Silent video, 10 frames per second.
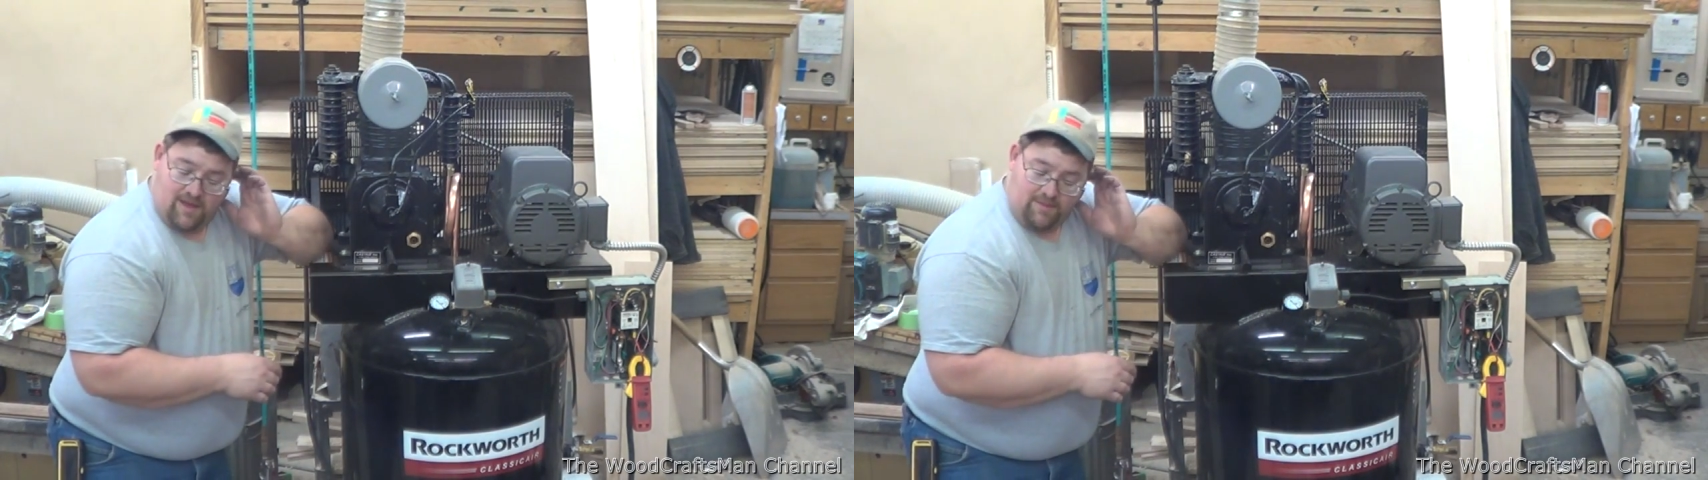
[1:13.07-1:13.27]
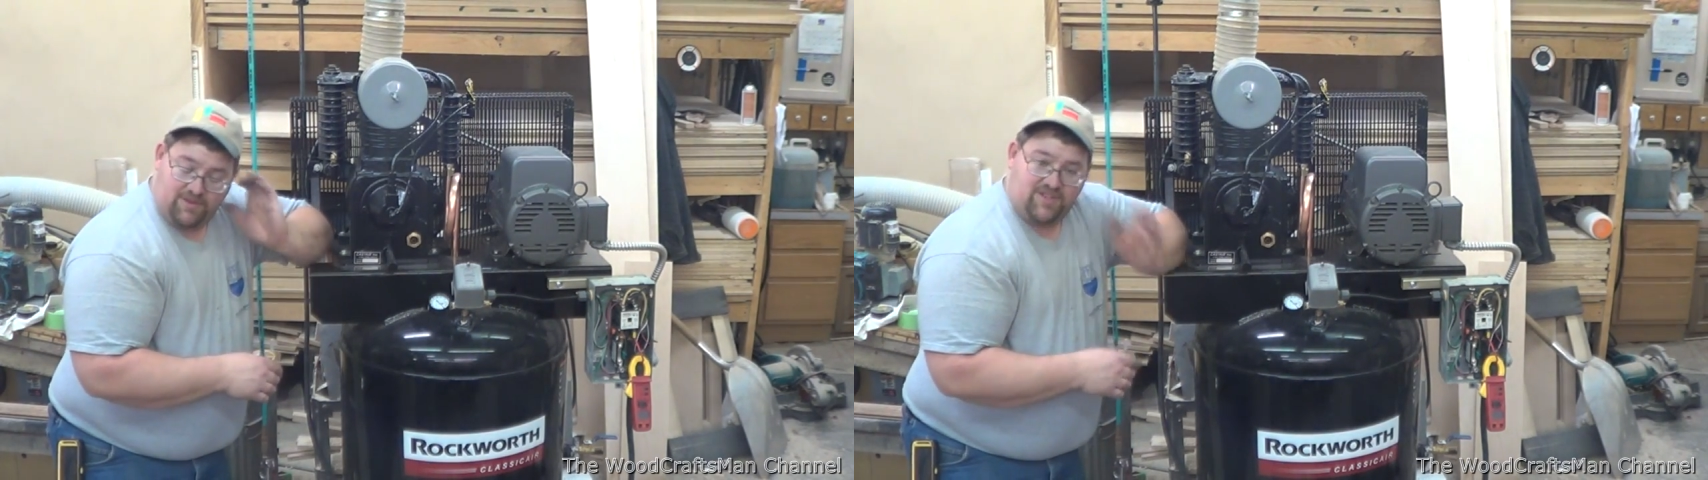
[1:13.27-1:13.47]

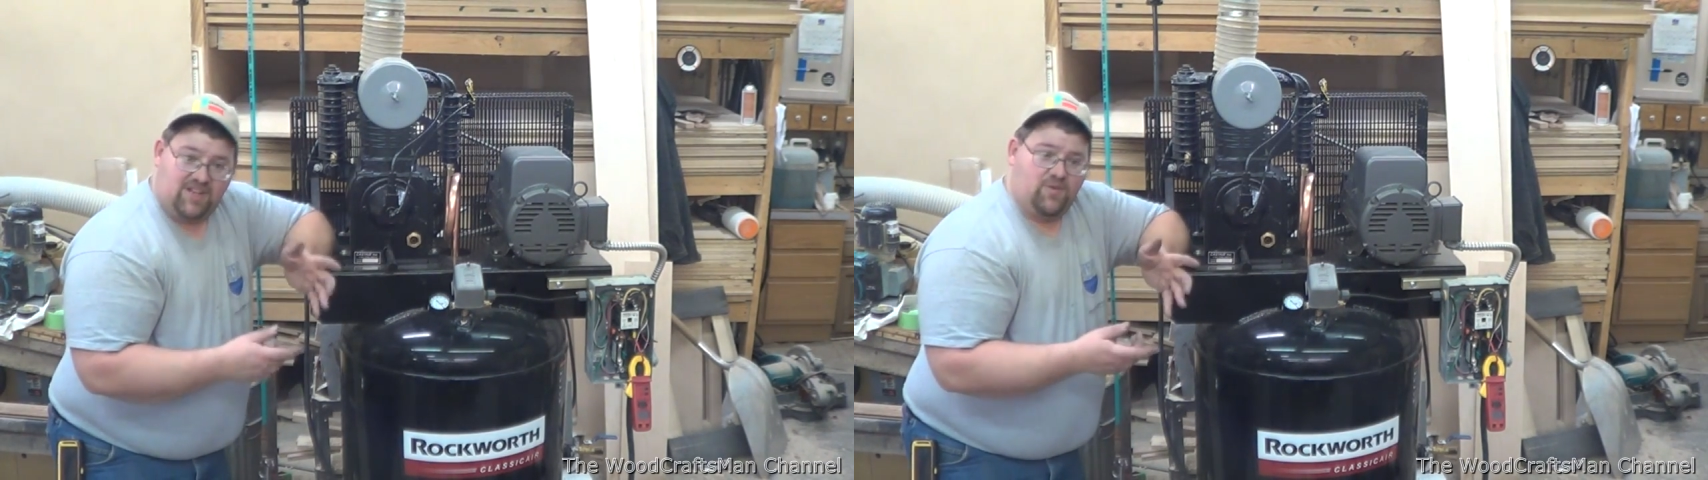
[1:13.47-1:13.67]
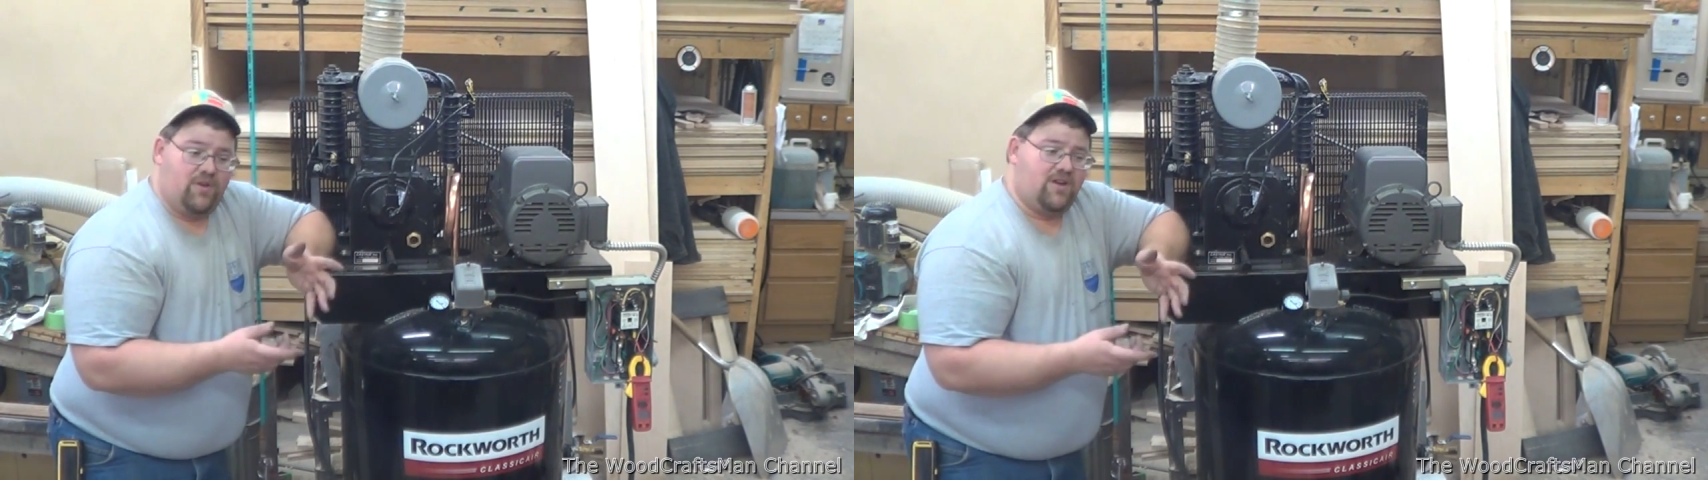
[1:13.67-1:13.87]
I'm going to
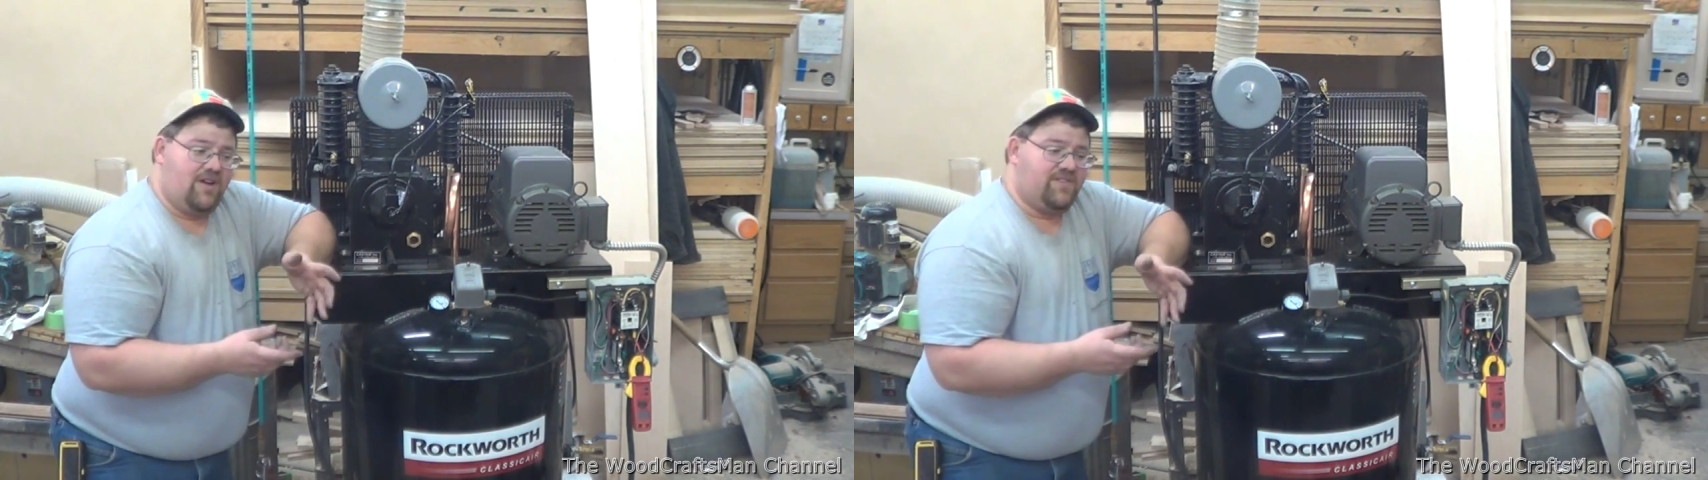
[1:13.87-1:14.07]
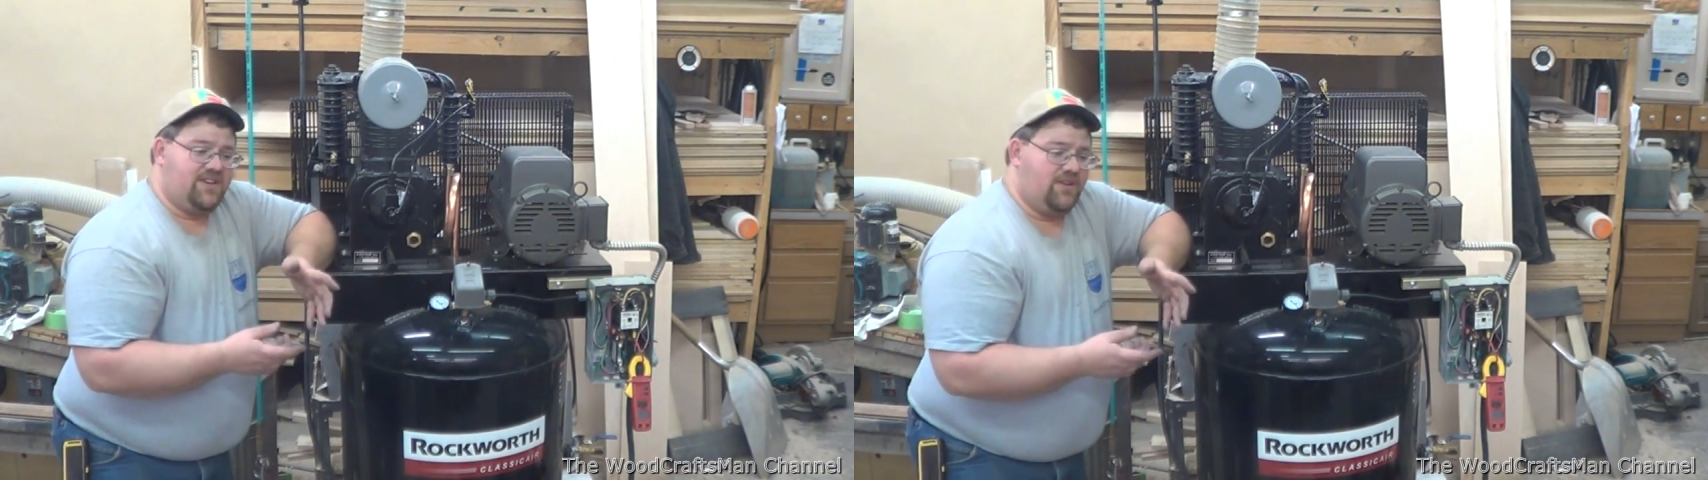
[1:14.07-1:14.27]
take the one
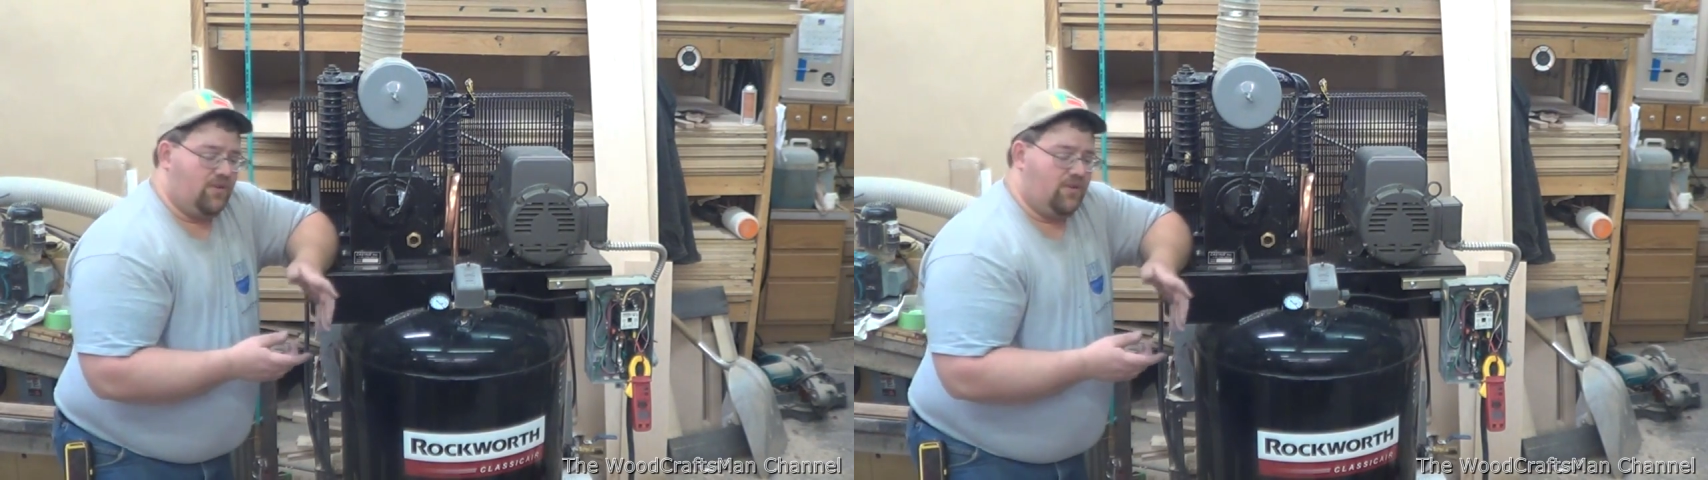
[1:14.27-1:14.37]
off the